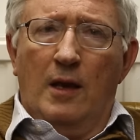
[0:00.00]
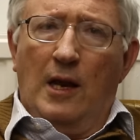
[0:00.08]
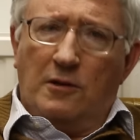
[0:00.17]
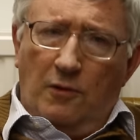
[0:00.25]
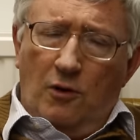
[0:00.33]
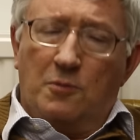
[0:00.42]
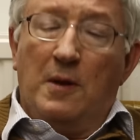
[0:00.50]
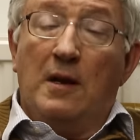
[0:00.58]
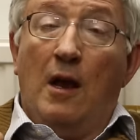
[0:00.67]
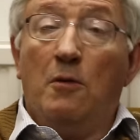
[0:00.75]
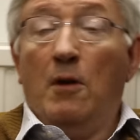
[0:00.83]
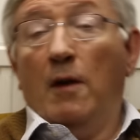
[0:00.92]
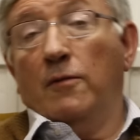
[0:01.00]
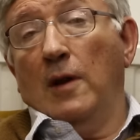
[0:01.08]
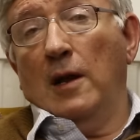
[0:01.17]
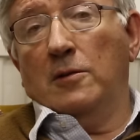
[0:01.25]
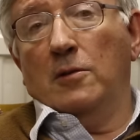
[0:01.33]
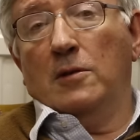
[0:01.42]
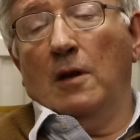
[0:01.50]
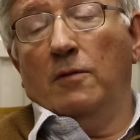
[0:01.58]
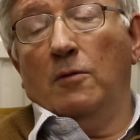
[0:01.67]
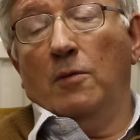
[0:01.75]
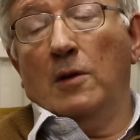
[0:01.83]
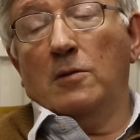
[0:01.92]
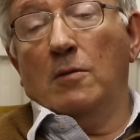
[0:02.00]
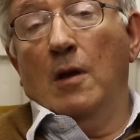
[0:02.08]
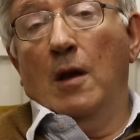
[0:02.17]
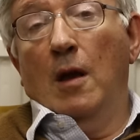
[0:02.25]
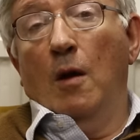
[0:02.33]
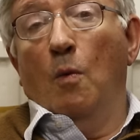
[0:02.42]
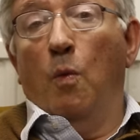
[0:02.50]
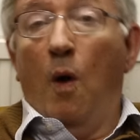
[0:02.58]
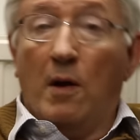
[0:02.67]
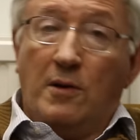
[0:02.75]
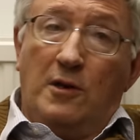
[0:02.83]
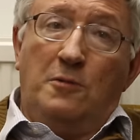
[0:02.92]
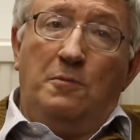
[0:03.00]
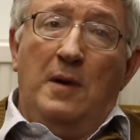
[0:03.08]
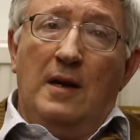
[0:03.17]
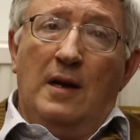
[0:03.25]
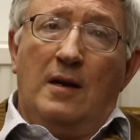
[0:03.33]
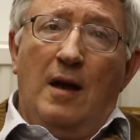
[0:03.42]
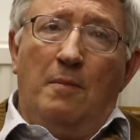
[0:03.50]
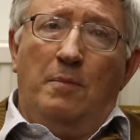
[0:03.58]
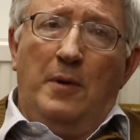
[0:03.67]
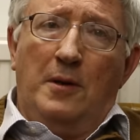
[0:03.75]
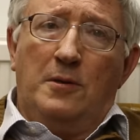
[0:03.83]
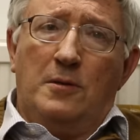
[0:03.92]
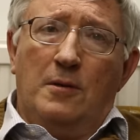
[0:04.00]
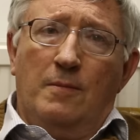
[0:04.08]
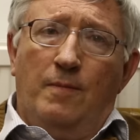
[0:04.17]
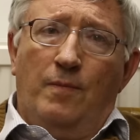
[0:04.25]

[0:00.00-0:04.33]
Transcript: Yes, of course, but now you have to ask yourself the question, what has been accomplished?